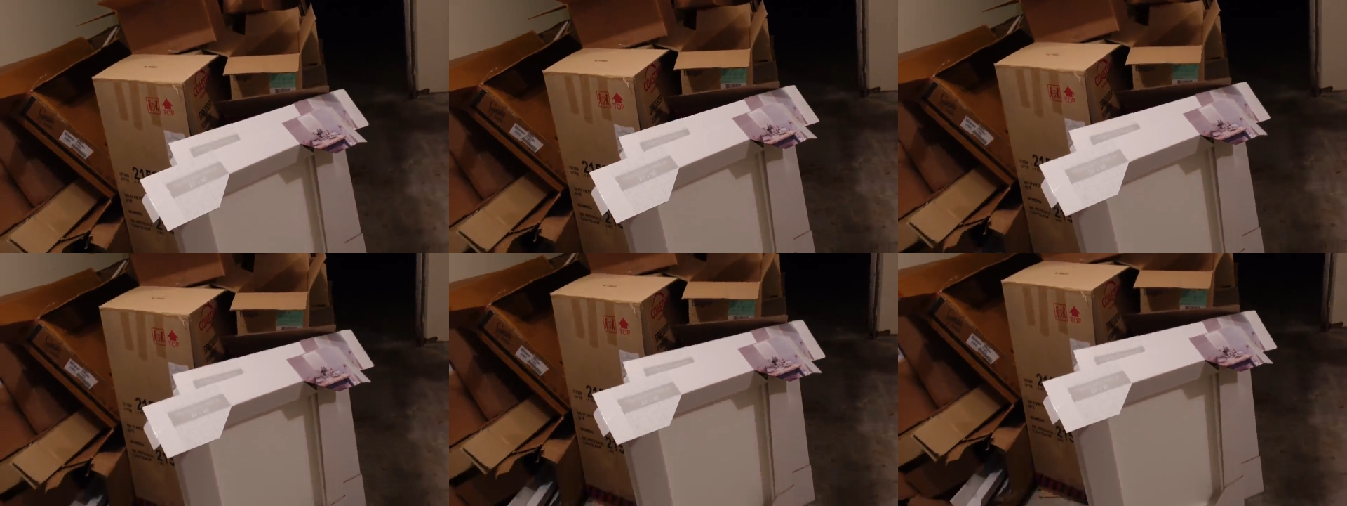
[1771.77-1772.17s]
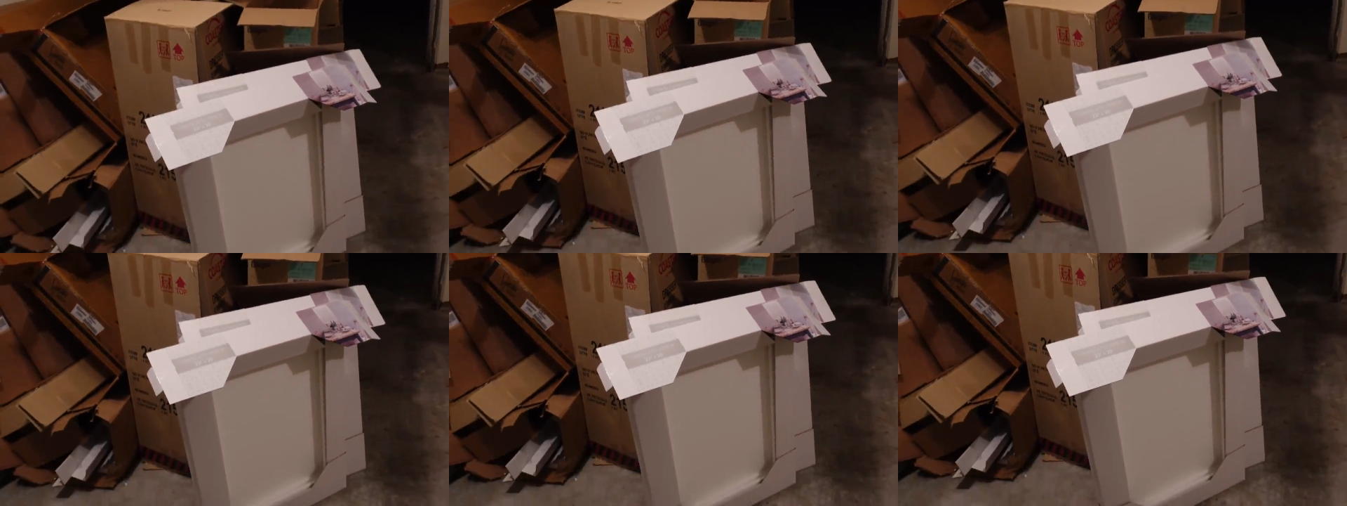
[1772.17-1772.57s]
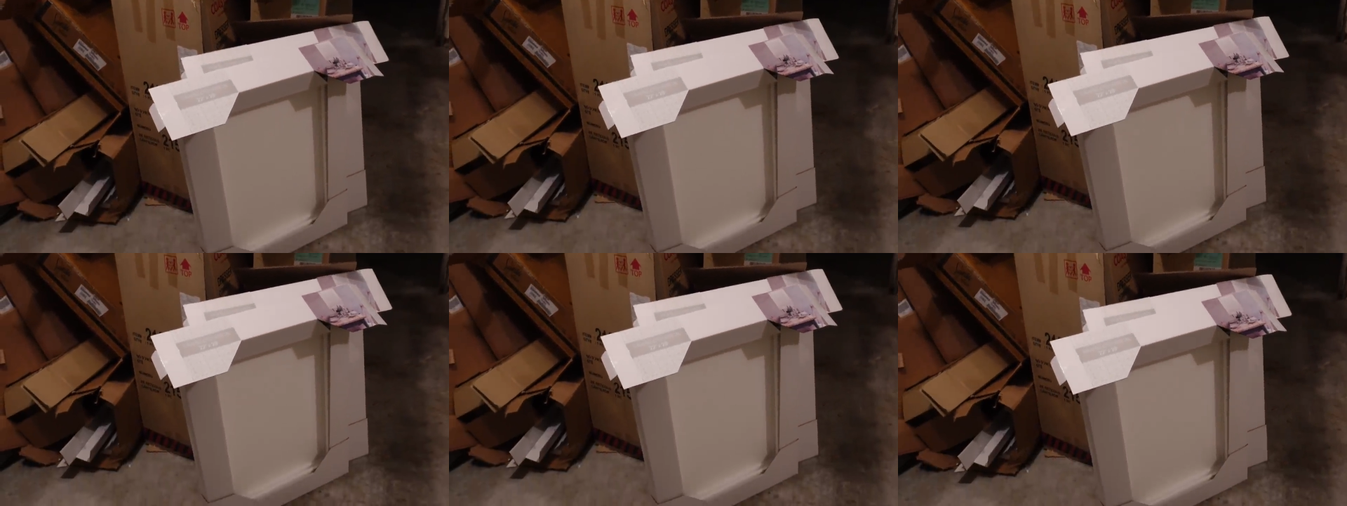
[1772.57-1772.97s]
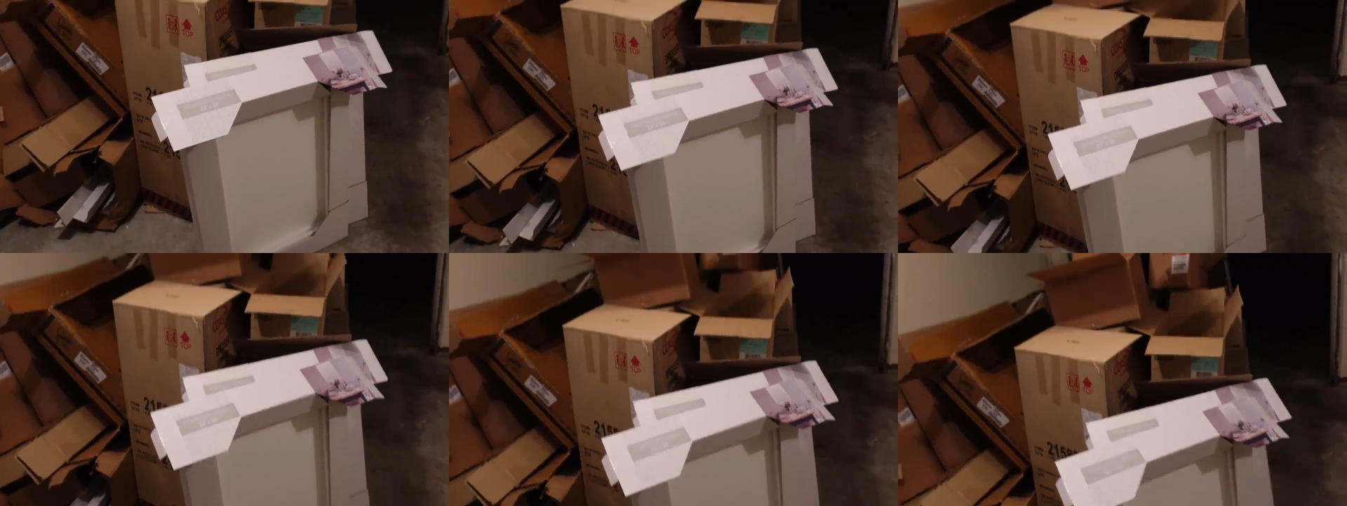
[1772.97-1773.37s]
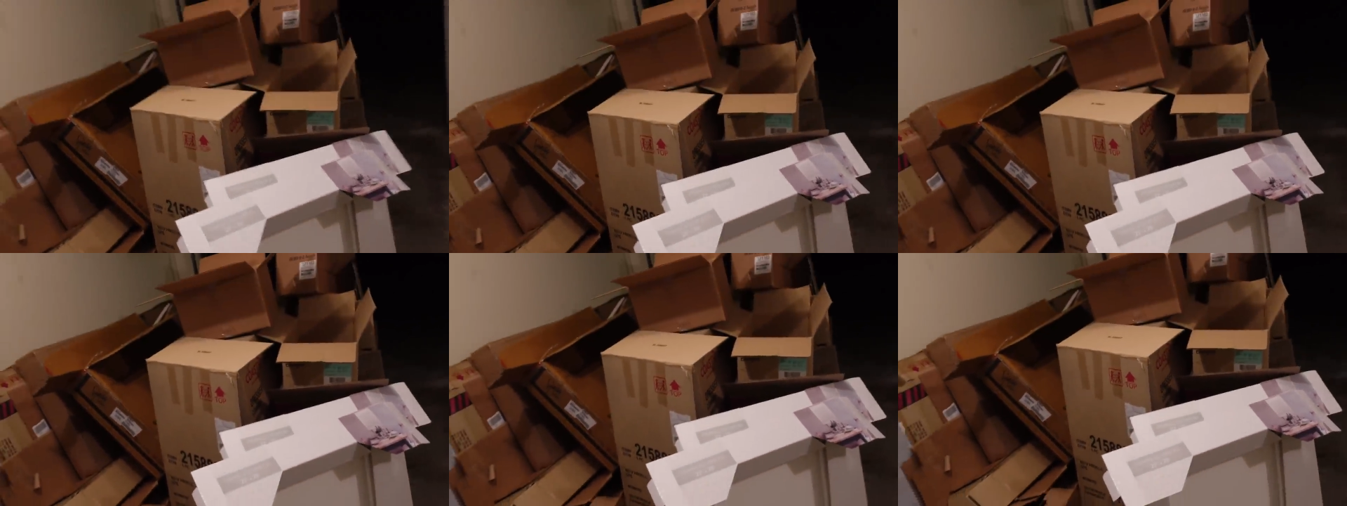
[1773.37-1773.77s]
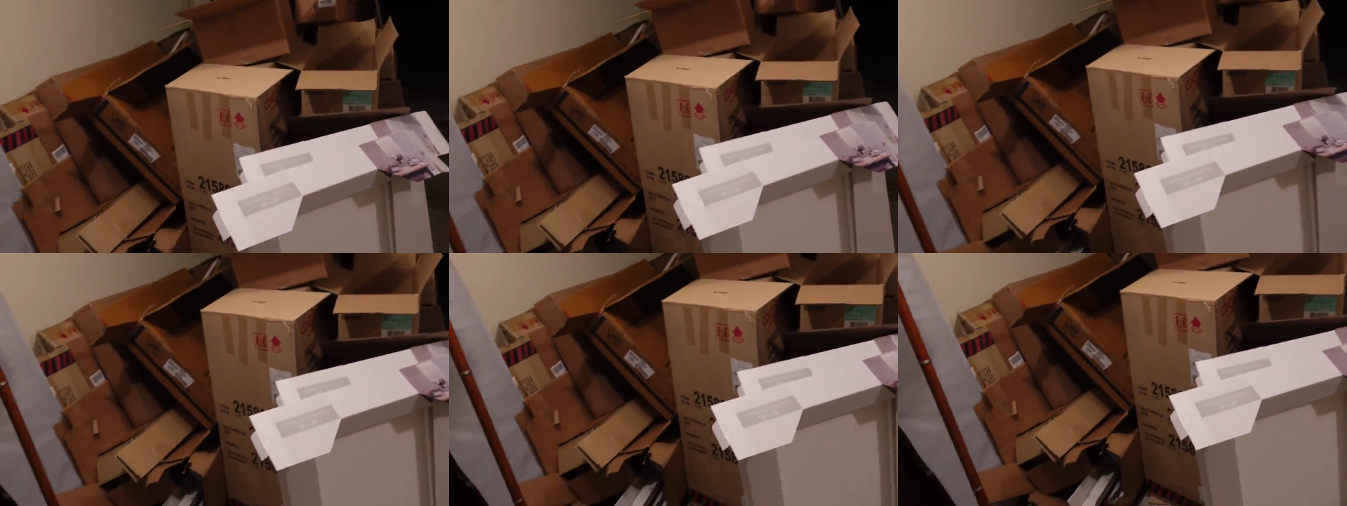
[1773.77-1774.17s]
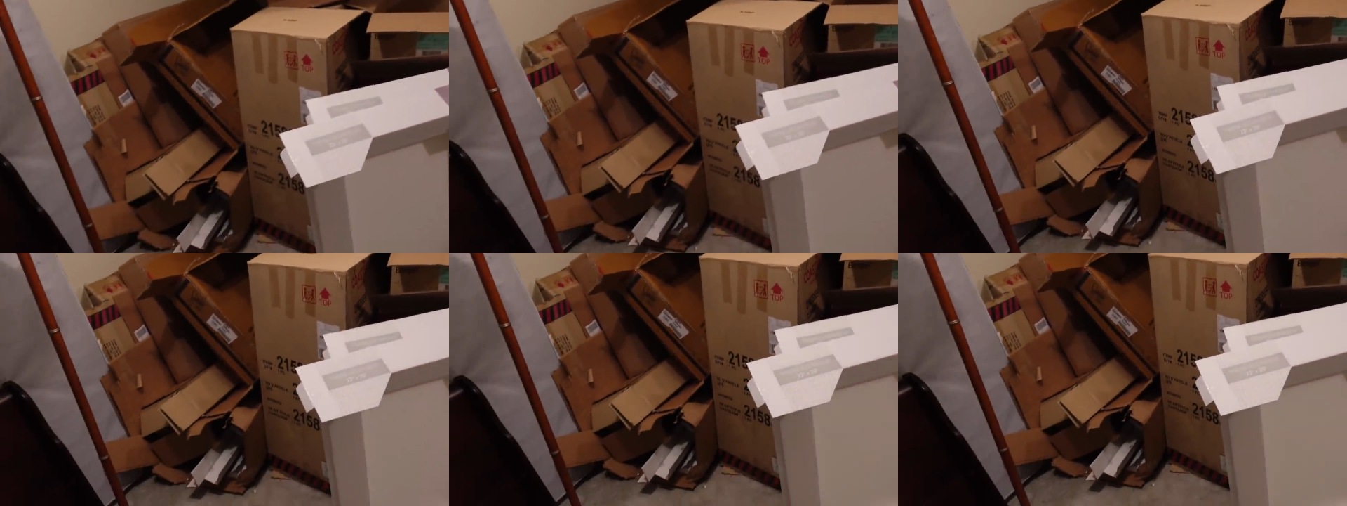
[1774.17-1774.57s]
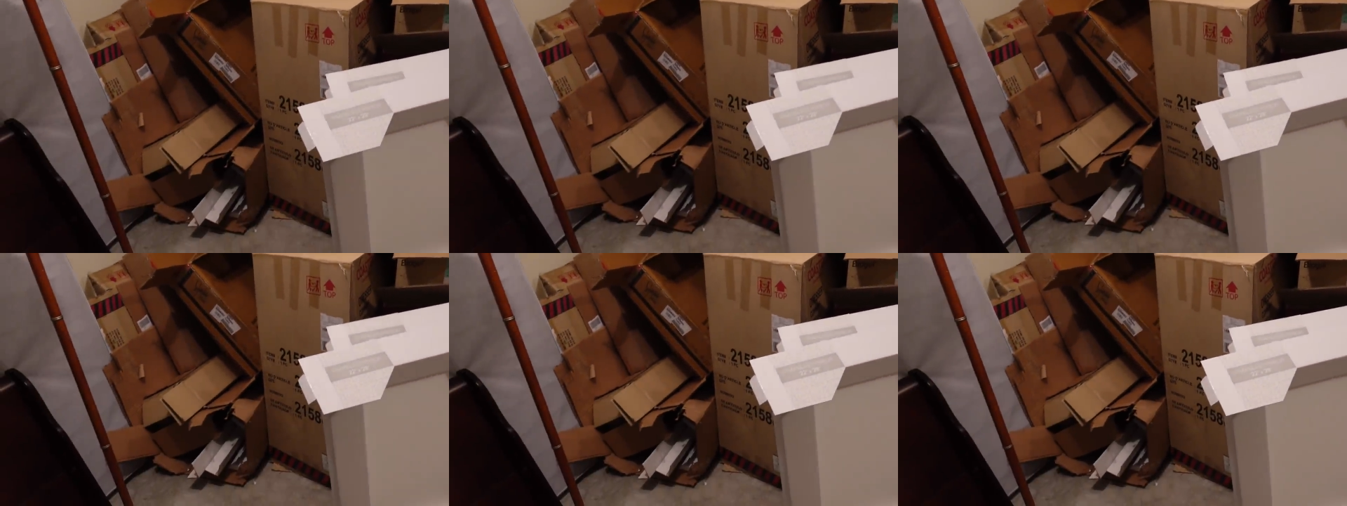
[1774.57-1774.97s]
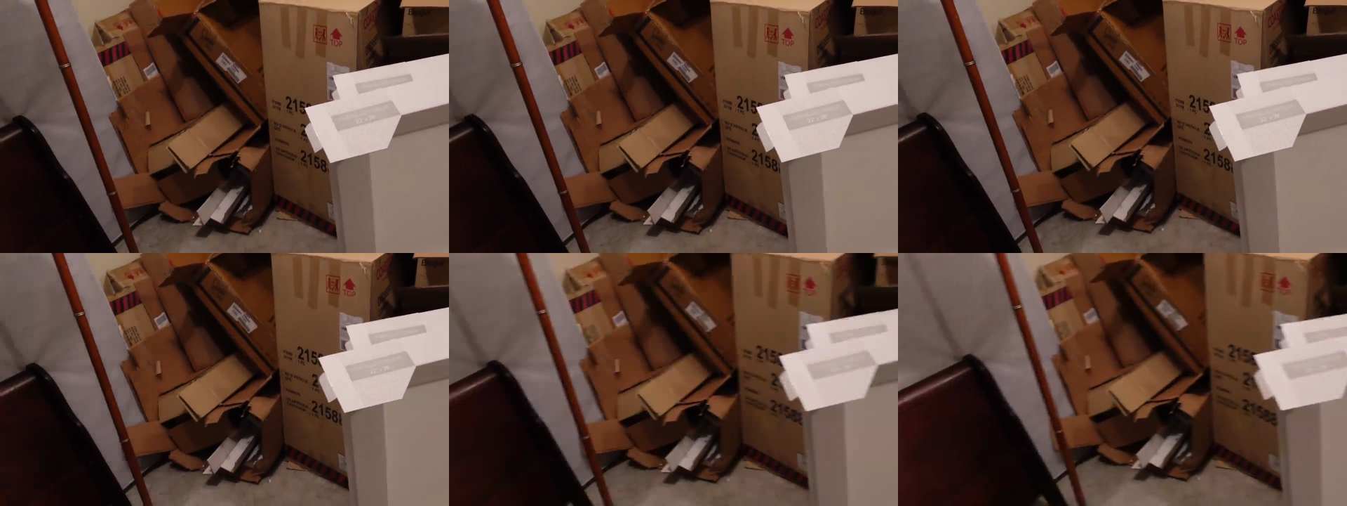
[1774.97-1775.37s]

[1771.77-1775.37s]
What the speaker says: Nobody's mouth can be seen.